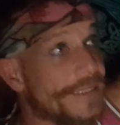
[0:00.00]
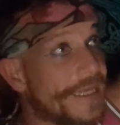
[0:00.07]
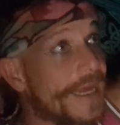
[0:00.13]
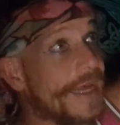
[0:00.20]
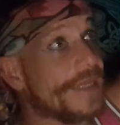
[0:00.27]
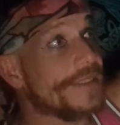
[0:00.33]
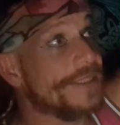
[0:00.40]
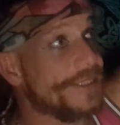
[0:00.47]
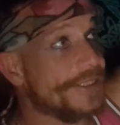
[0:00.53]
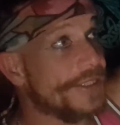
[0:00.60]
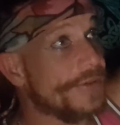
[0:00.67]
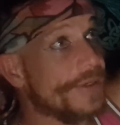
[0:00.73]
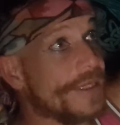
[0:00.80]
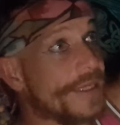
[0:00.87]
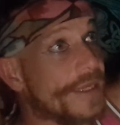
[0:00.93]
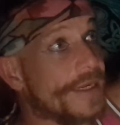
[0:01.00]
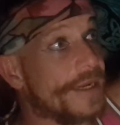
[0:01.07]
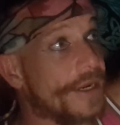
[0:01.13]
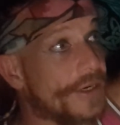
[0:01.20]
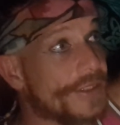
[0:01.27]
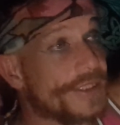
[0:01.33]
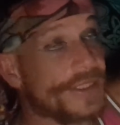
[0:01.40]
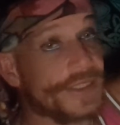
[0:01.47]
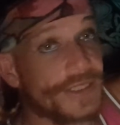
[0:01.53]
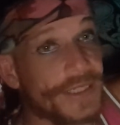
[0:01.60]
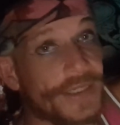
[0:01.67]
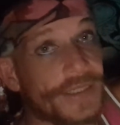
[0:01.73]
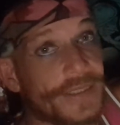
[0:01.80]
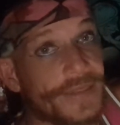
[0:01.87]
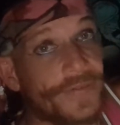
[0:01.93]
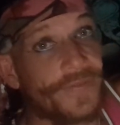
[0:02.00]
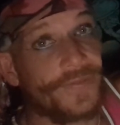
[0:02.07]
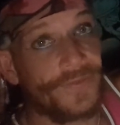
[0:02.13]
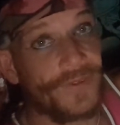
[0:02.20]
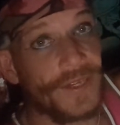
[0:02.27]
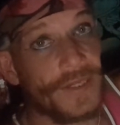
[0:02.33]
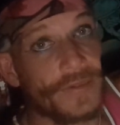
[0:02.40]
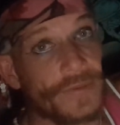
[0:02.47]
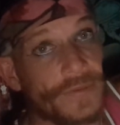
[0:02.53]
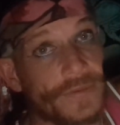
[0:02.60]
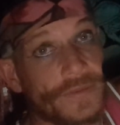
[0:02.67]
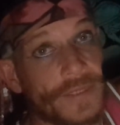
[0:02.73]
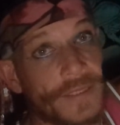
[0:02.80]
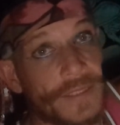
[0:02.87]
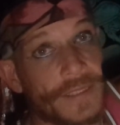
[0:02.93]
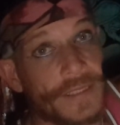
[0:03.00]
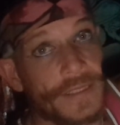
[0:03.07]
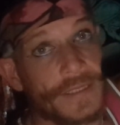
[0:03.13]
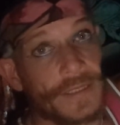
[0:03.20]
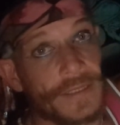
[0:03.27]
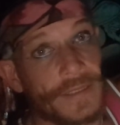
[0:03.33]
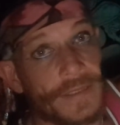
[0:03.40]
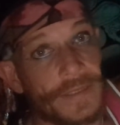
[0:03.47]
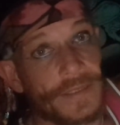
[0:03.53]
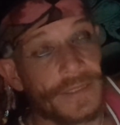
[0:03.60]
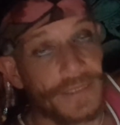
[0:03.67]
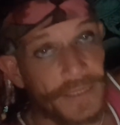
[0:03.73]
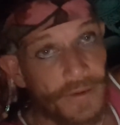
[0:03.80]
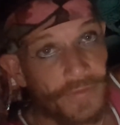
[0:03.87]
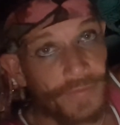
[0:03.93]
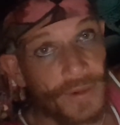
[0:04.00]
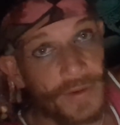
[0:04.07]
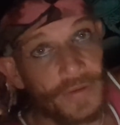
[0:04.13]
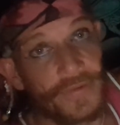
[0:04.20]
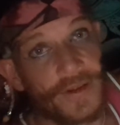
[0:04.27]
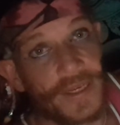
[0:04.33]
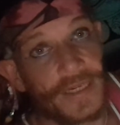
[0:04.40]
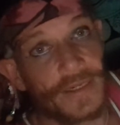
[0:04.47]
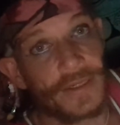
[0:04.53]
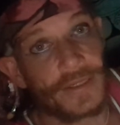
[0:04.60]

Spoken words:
yeah, do it then. And I just started to feel self-motivating